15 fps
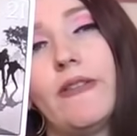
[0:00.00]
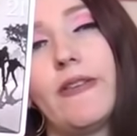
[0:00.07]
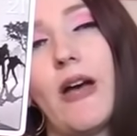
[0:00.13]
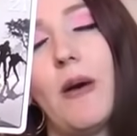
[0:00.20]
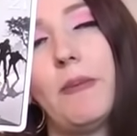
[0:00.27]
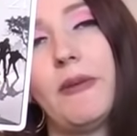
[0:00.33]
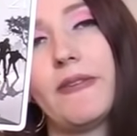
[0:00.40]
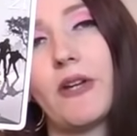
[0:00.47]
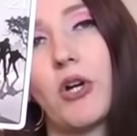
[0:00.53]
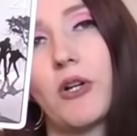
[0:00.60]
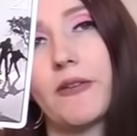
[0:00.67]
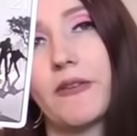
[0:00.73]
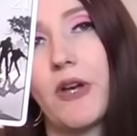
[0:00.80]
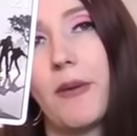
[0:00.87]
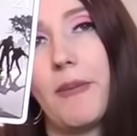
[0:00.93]
zombies
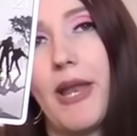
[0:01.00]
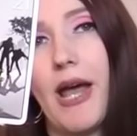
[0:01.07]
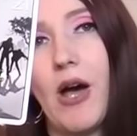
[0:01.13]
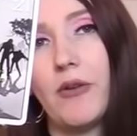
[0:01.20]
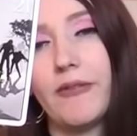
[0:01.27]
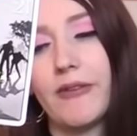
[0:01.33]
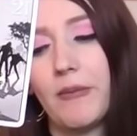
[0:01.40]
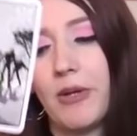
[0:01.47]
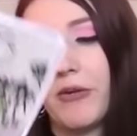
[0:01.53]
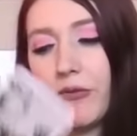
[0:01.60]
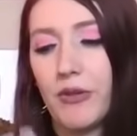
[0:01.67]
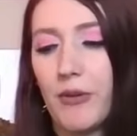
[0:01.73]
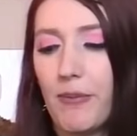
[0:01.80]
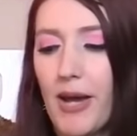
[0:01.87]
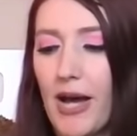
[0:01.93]
cards coming out, somebody
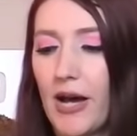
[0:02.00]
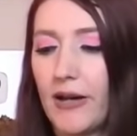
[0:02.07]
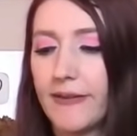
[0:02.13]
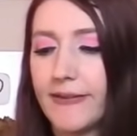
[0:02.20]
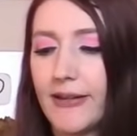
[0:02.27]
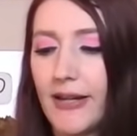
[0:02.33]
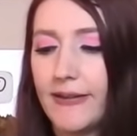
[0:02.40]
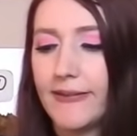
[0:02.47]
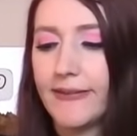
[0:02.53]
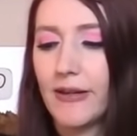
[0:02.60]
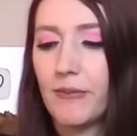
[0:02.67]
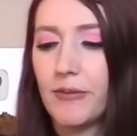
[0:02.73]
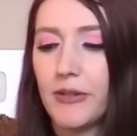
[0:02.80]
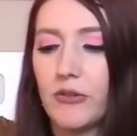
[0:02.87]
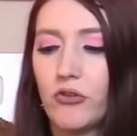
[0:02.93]
from the past, and
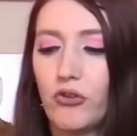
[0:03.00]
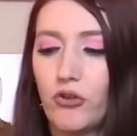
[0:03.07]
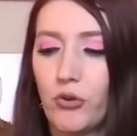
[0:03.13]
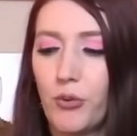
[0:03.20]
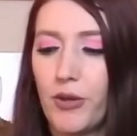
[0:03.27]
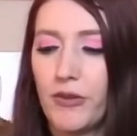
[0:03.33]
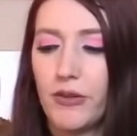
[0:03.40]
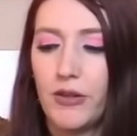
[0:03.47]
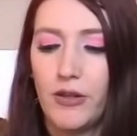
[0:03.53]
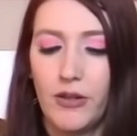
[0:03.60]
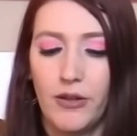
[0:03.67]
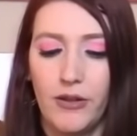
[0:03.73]
something to do with